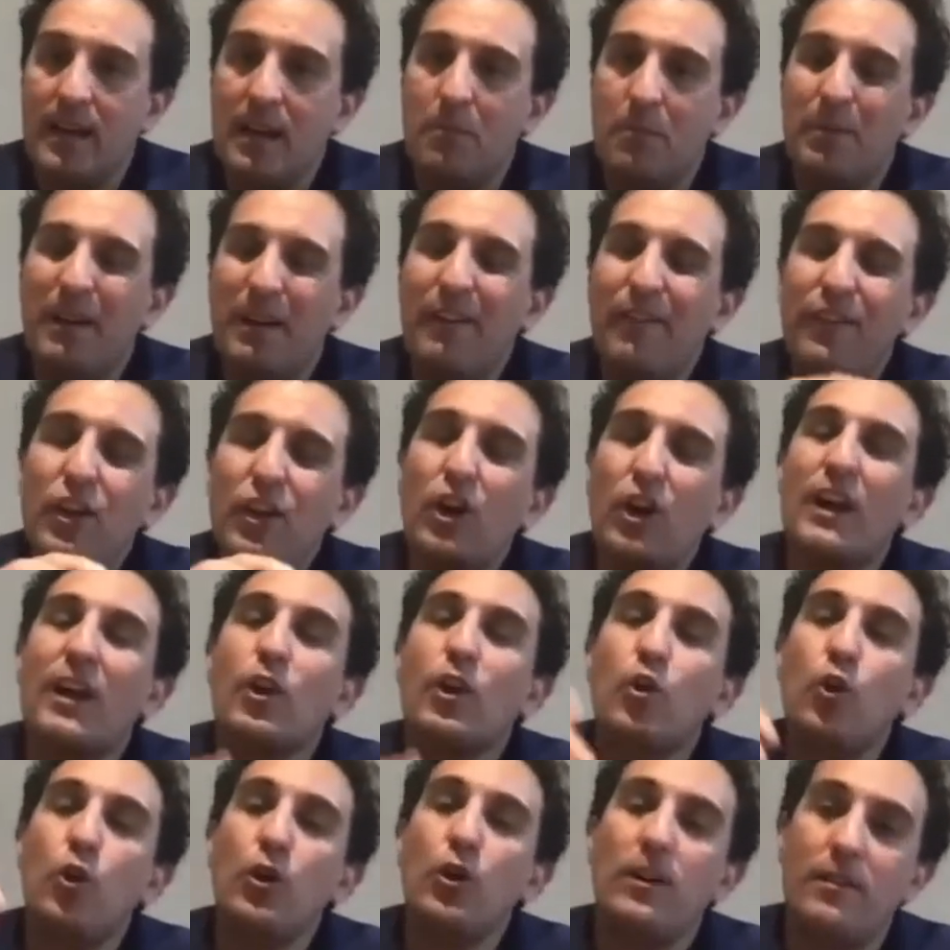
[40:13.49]
But if you've got a
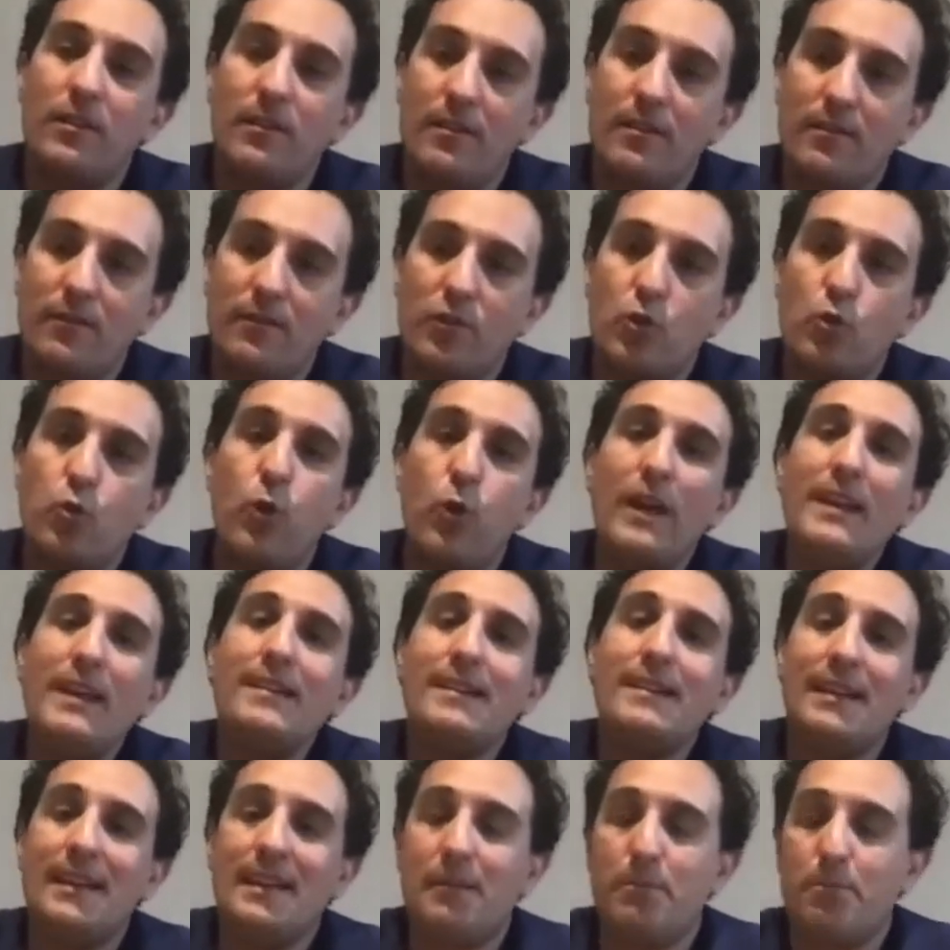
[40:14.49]
good
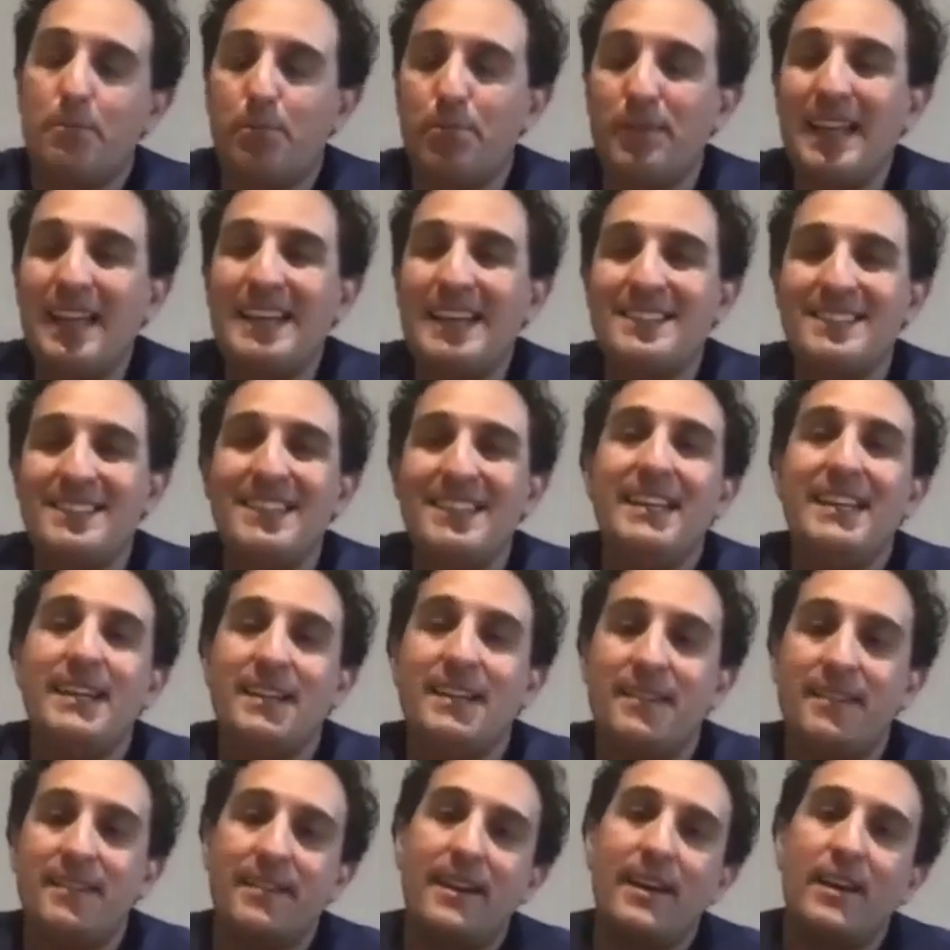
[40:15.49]
20 plus
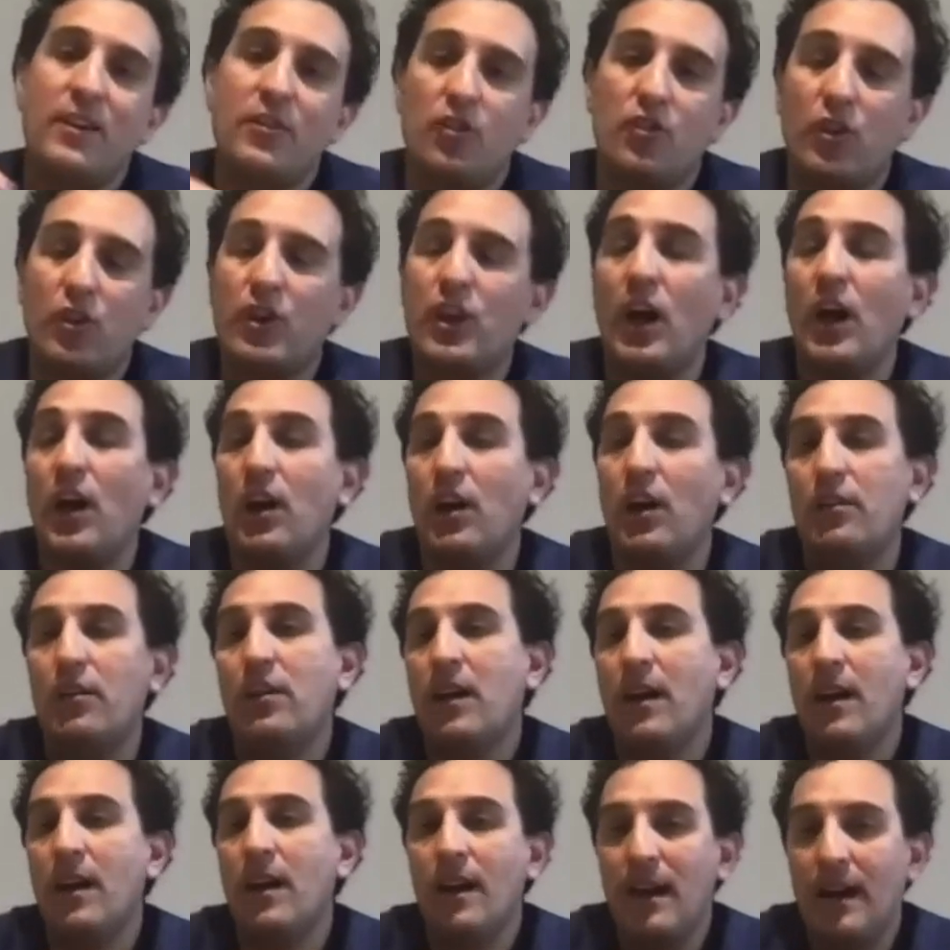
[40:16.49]
years to go,
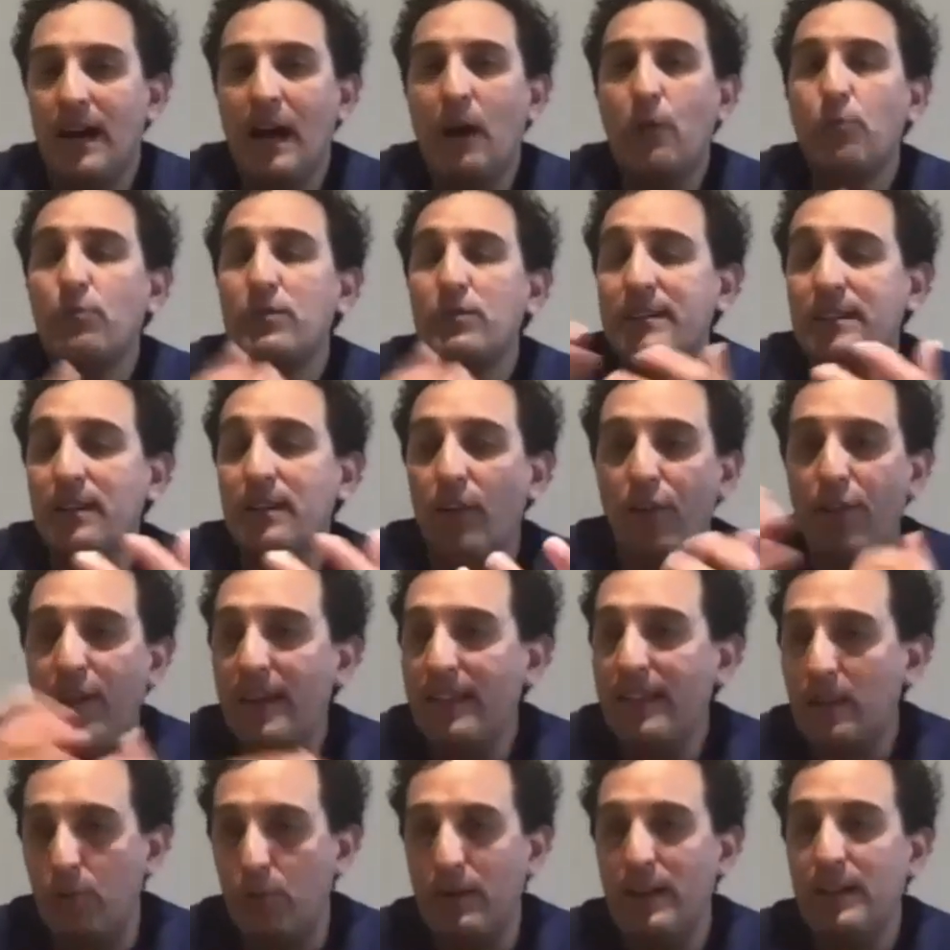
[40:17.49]
I would still think
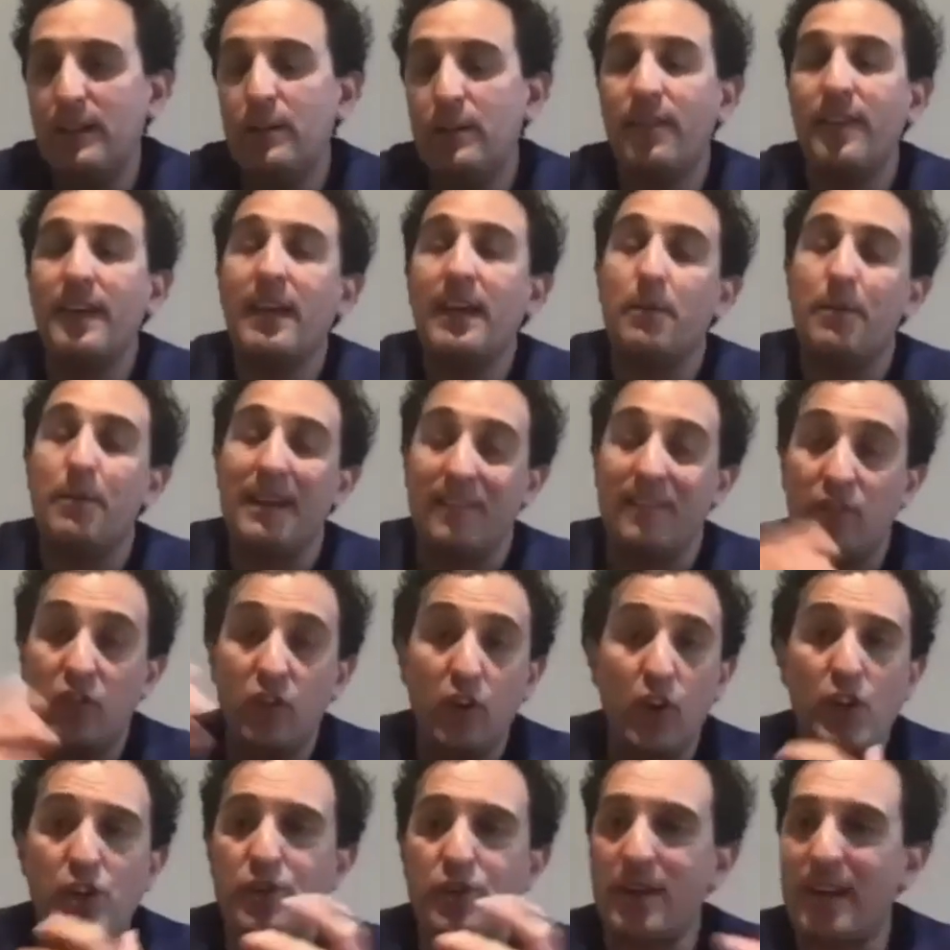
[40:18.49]
that we need to think about
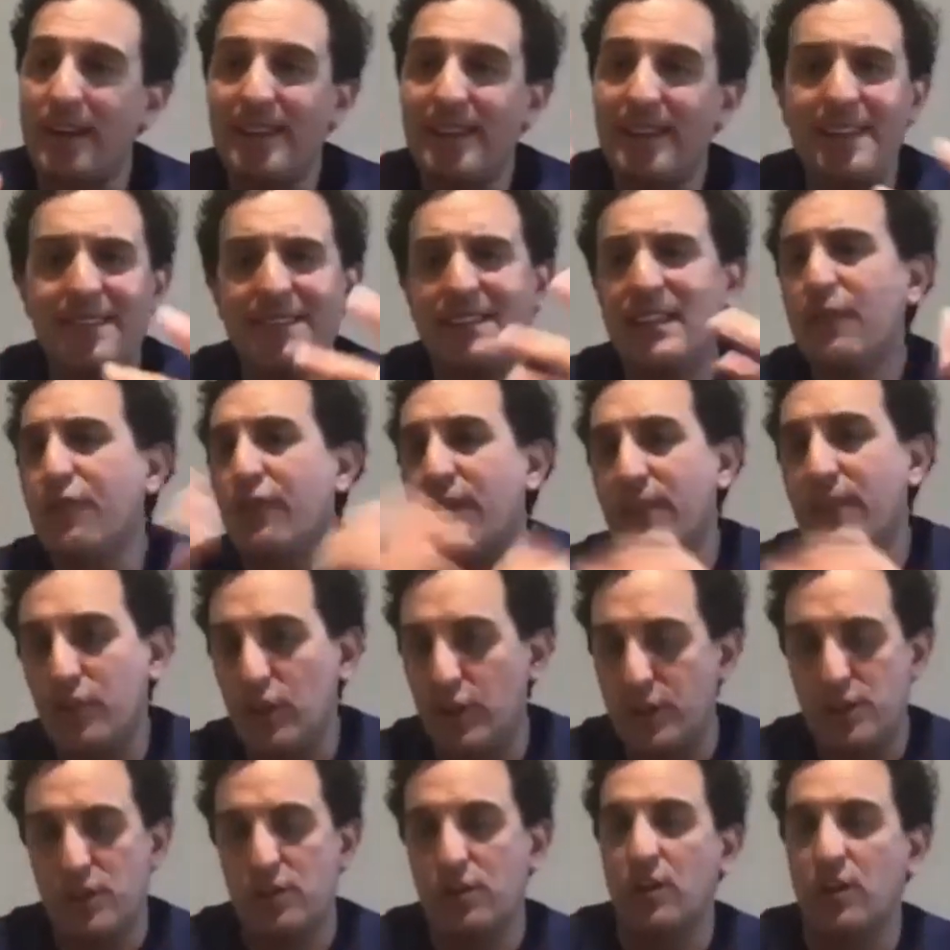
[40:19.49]
surgery, and there's different
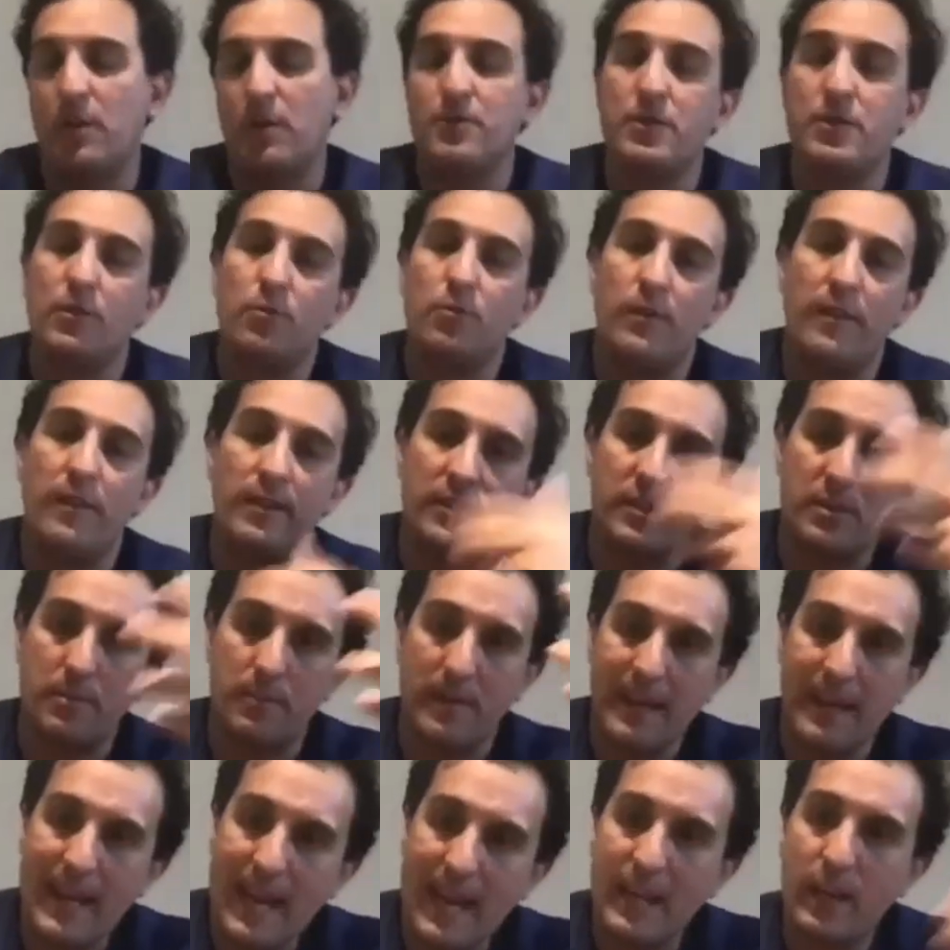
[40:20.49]
surgical options, whether it's a
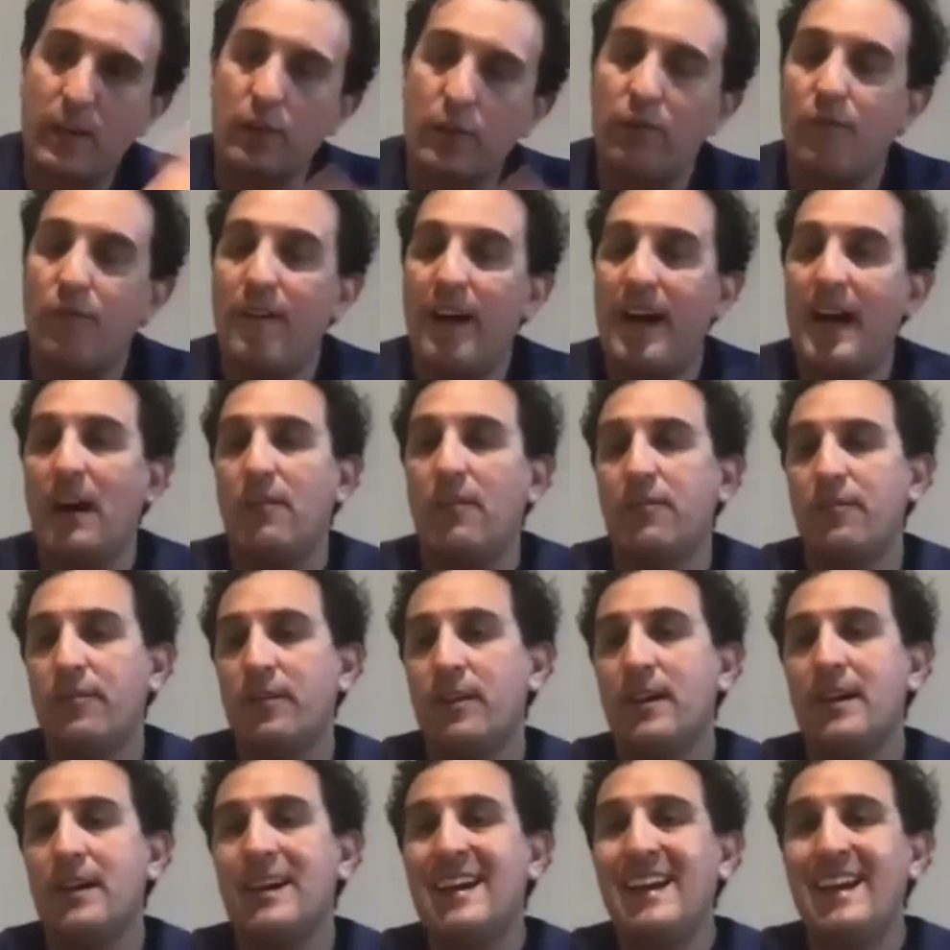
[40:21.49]
mechanical valve,
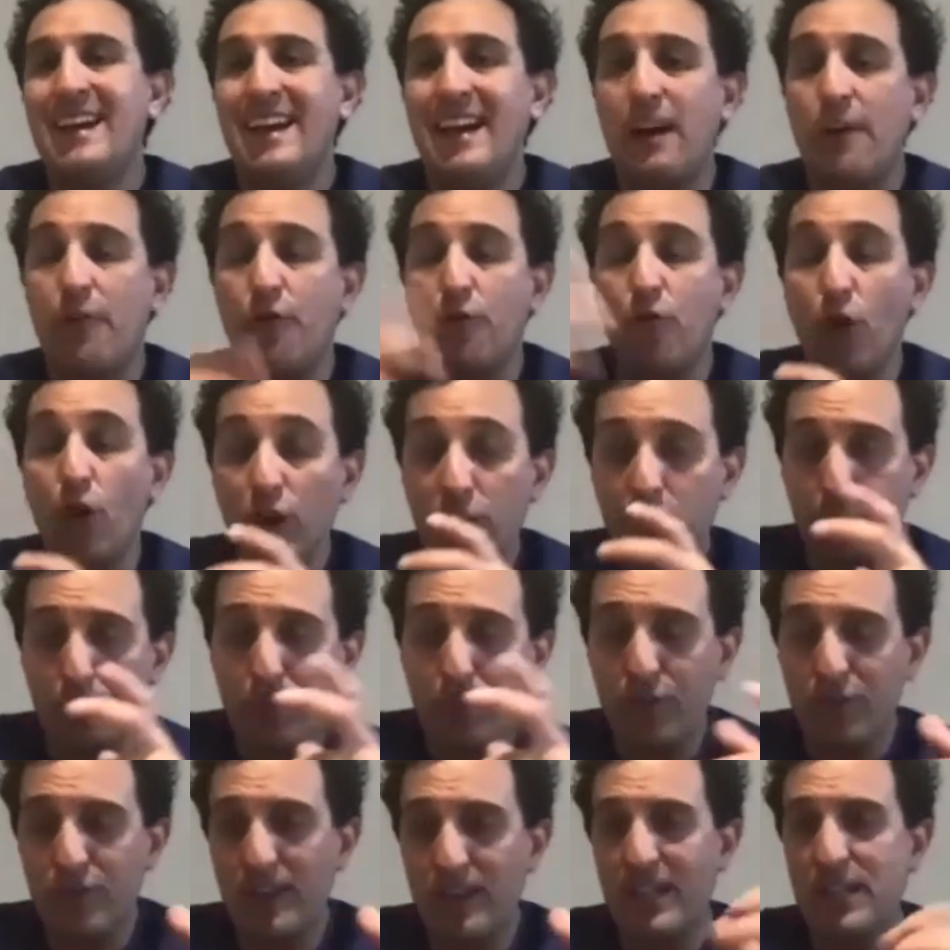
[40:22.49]
a Ross
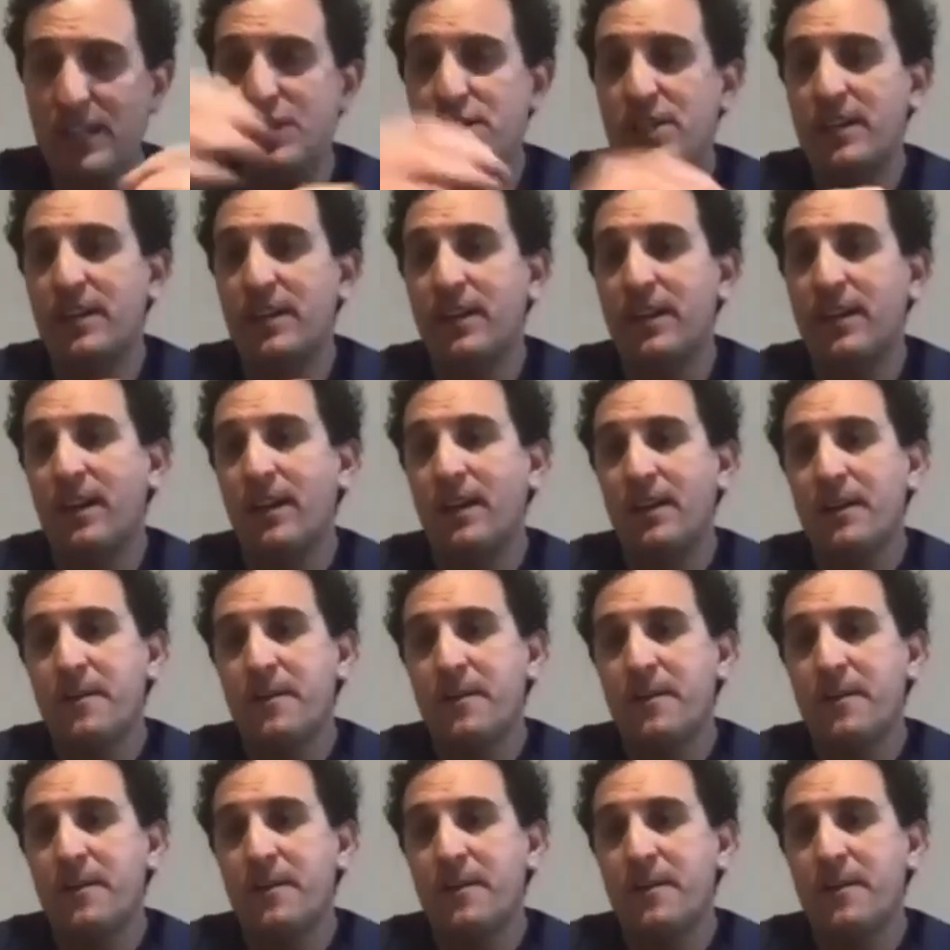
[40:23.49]
procedure.